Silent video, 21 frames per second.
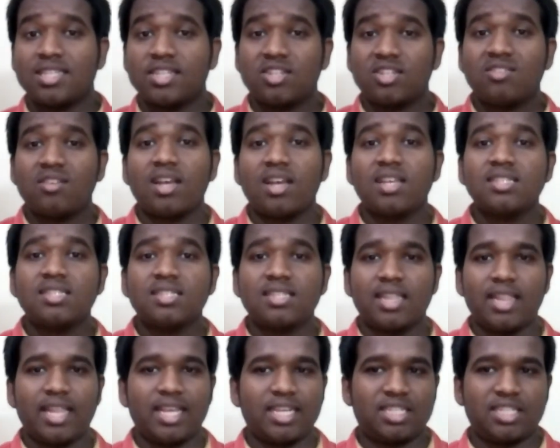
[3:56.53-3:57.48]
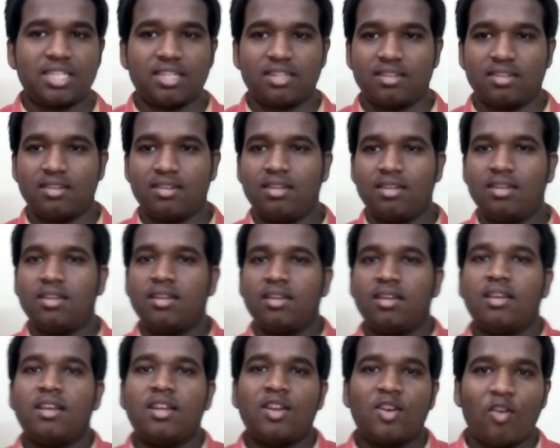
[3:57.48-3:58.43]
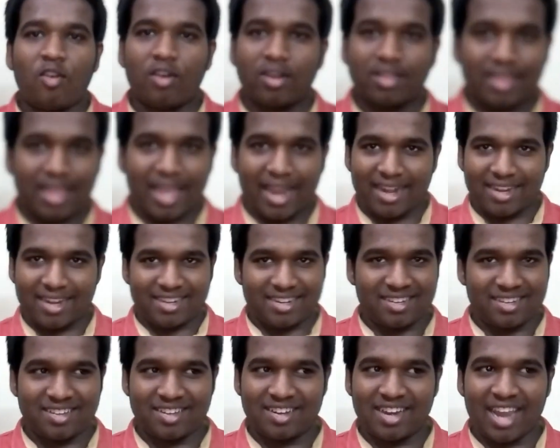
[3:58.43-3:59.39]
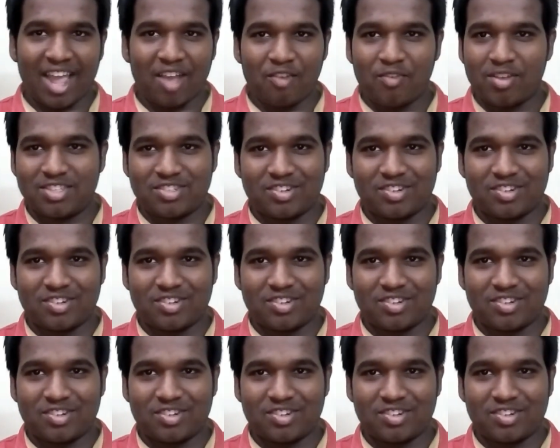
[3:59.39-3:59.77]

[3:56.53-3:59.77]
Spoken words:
translation. Not that language